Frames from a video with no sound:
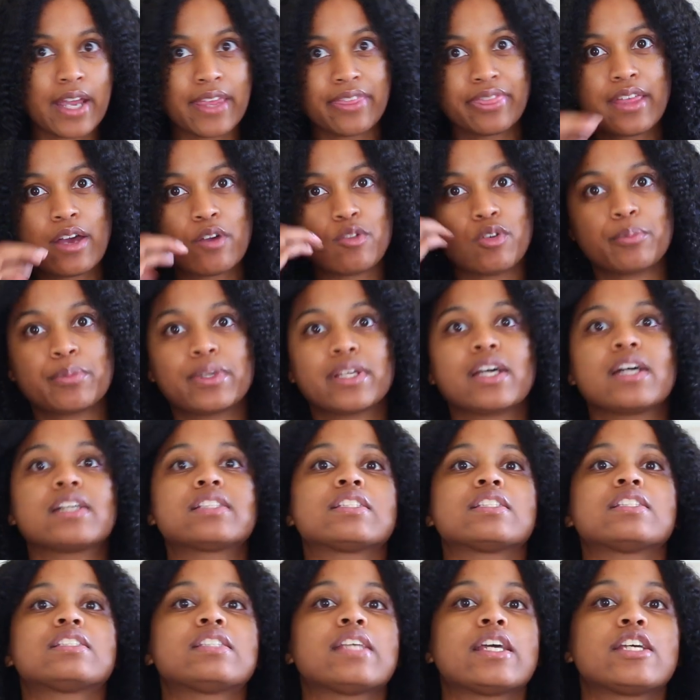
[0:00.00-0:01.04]
like that one because
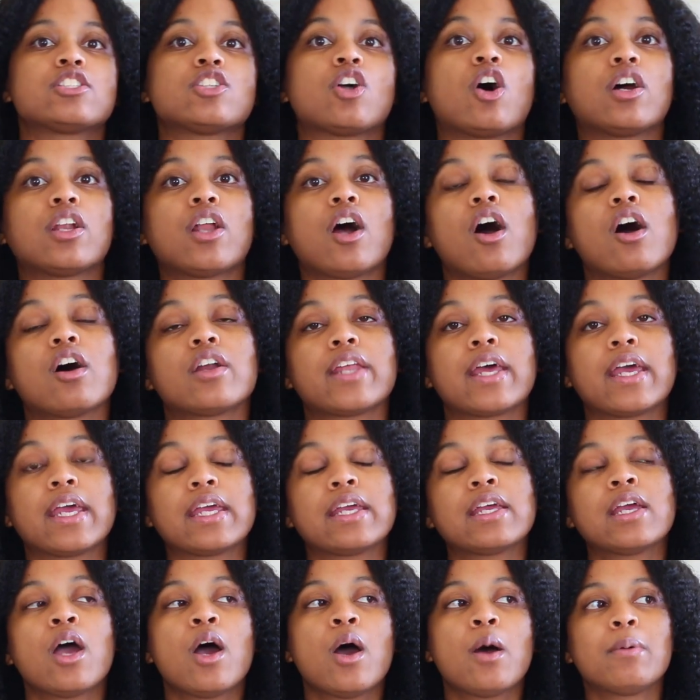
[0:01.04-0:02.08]
it stays on all
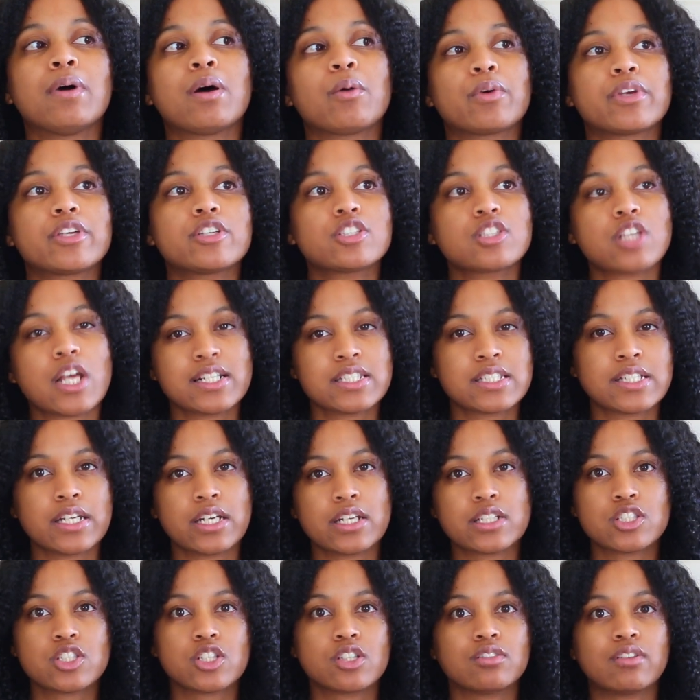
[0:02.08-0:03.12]
day. But when you start to get
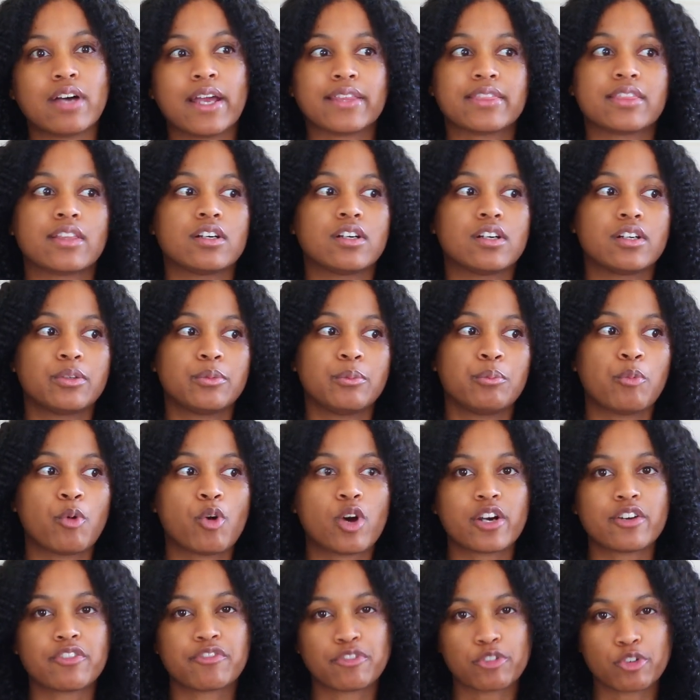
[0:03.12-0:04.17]
into like the
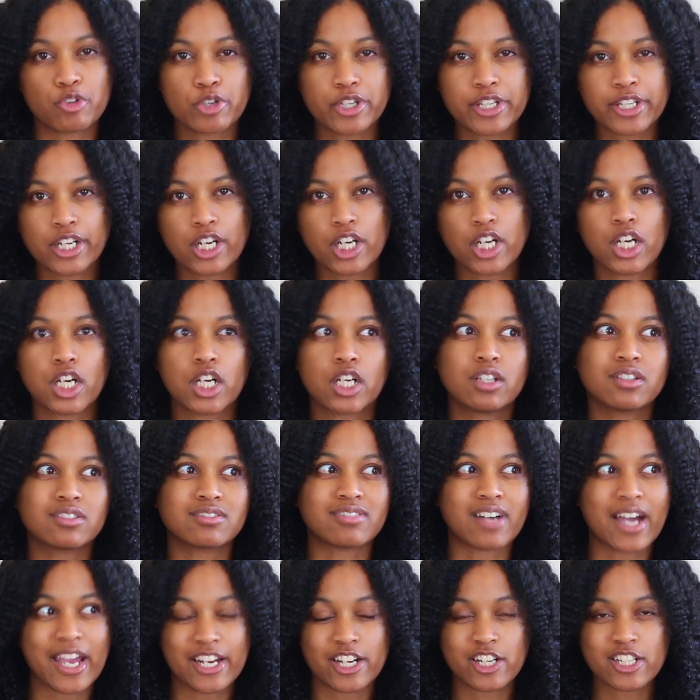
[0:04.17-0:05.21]
more fruitier,
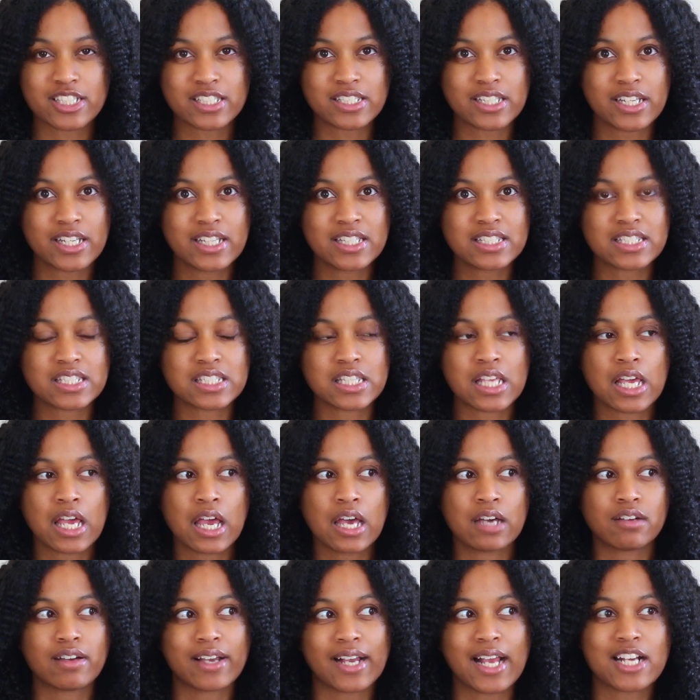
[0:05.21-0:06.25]
lighter scents,
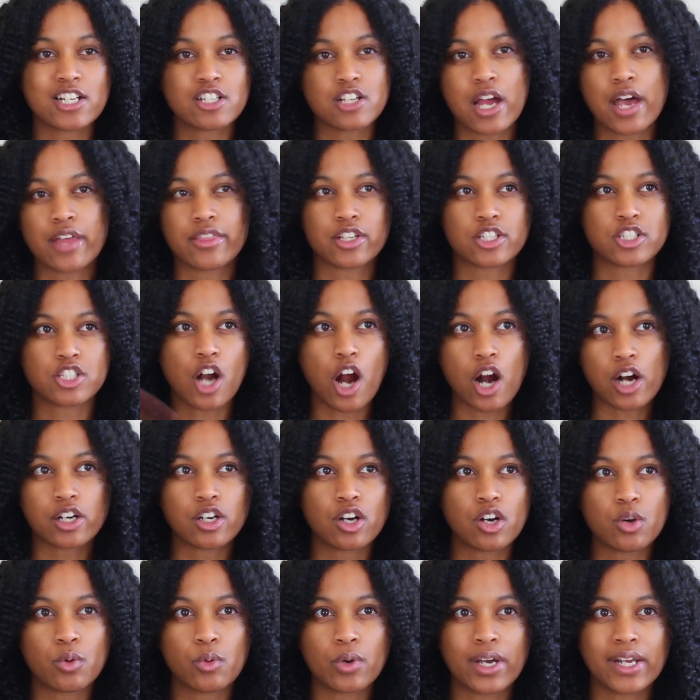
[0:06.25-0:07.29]
like I tried the
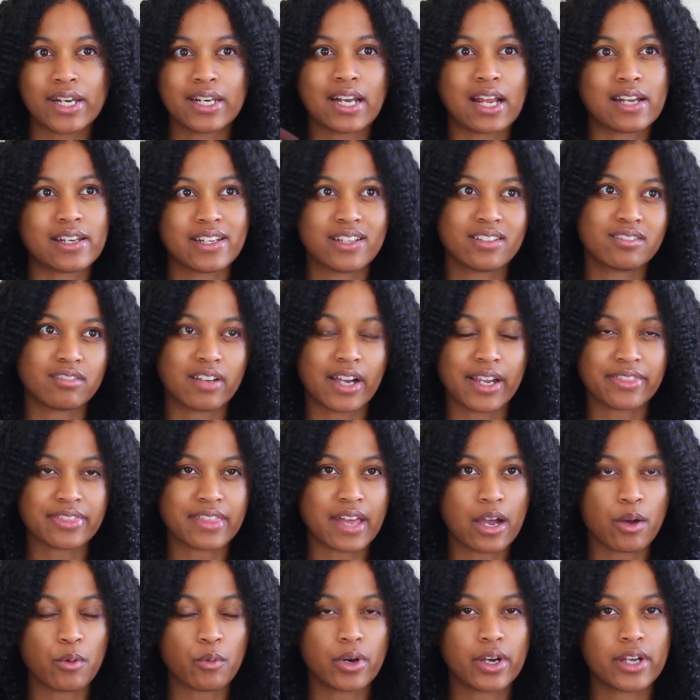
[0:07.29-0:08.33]
charcoal one and I didn't like
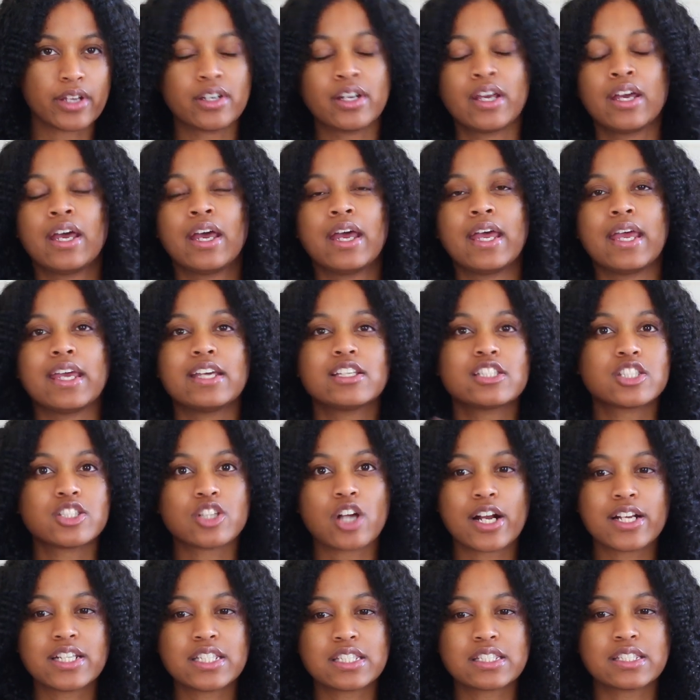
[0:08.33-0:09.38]
that one, it
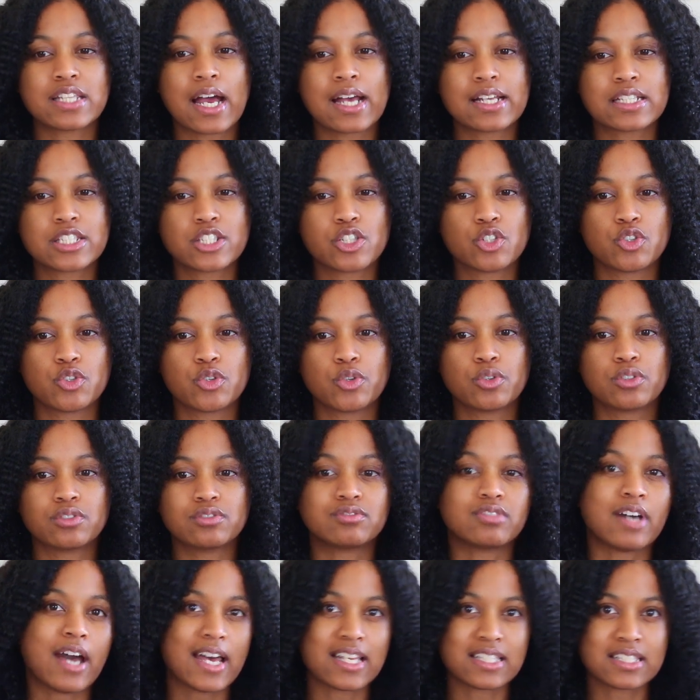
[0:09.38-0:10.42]
starts not to
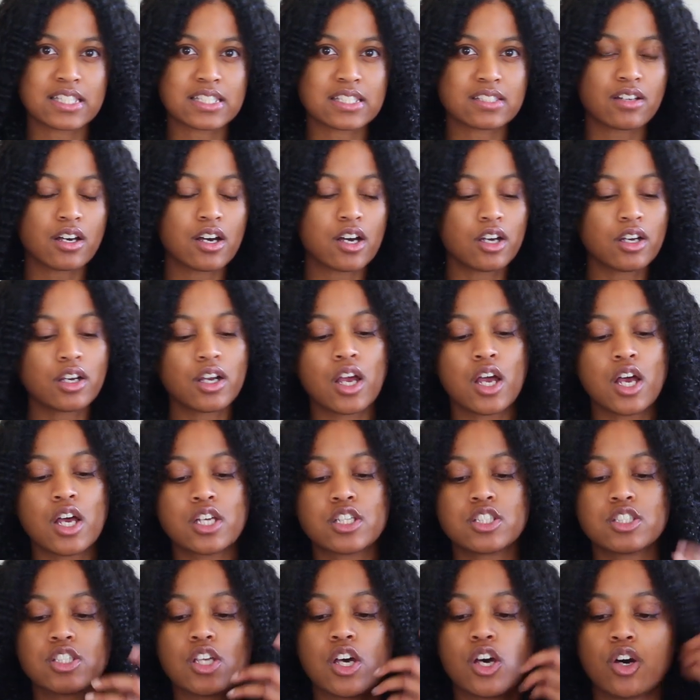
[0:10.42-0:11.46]
last as long.
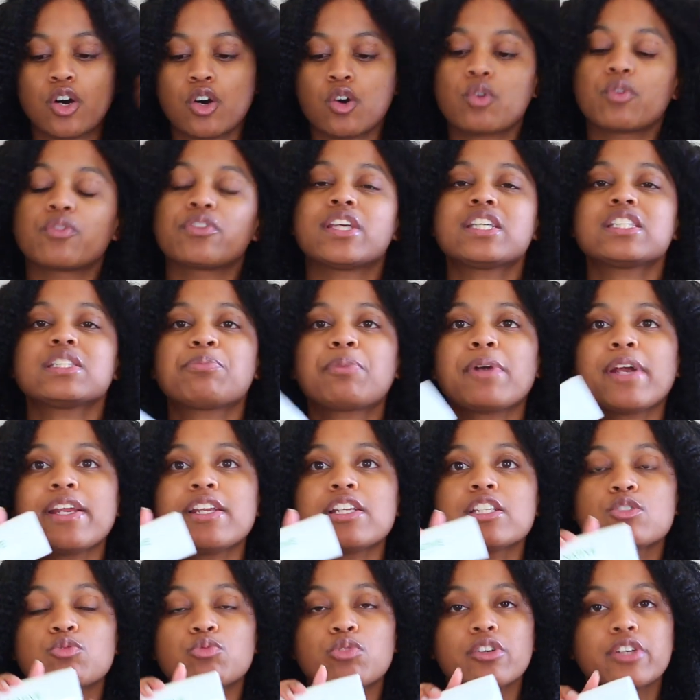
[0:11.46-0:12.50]
So this
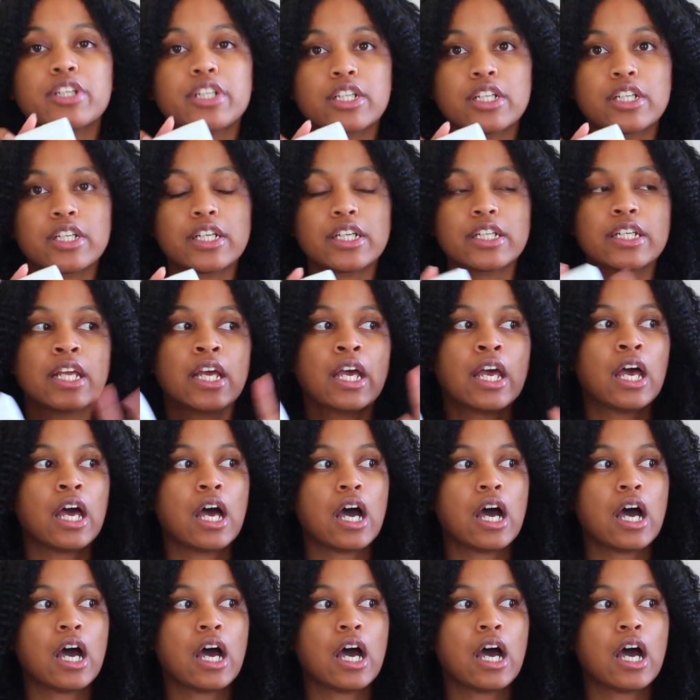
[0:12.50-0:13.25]
brand is really good